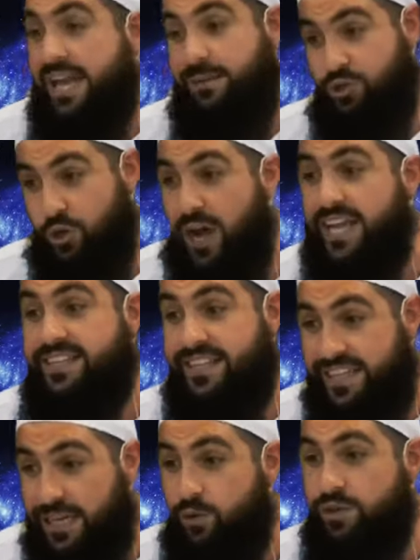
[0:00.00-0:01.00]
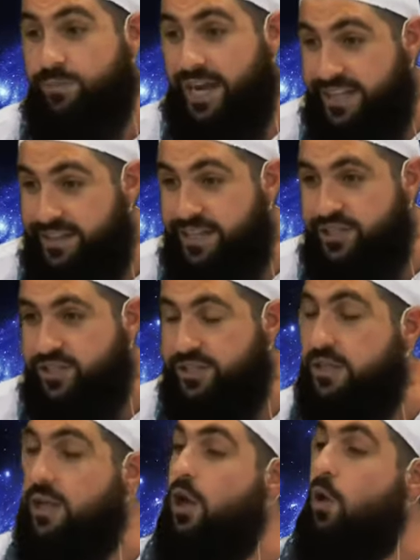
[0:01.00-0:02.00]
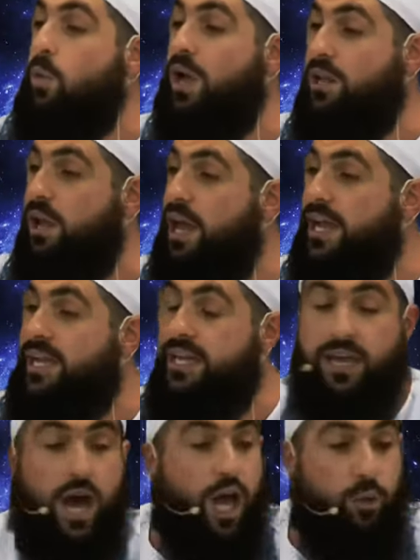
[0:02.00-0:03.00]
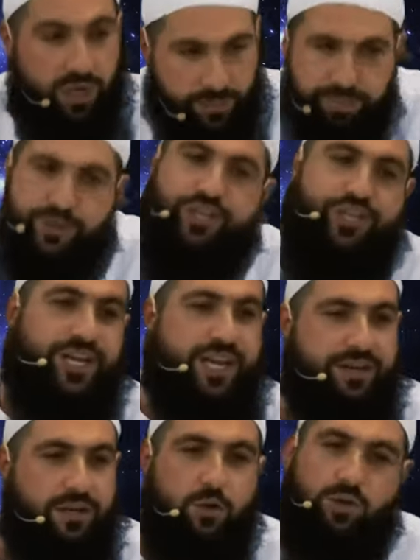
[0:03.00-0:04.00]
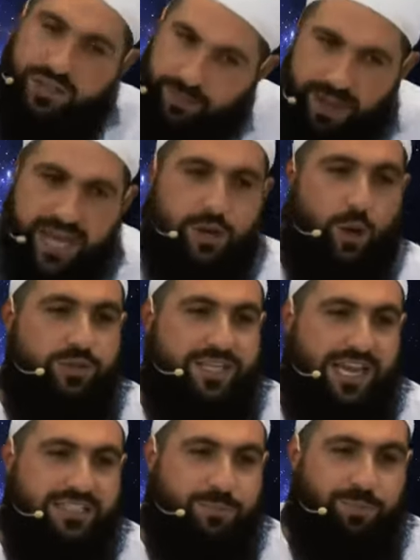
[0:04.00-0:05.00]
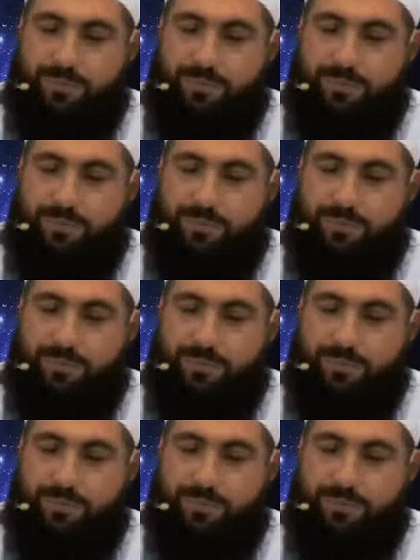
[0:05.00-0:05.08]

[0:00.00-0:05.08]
and I'm trying to deal with my addiction. Wallahi, I will appreciate it. Look, the man knows he has a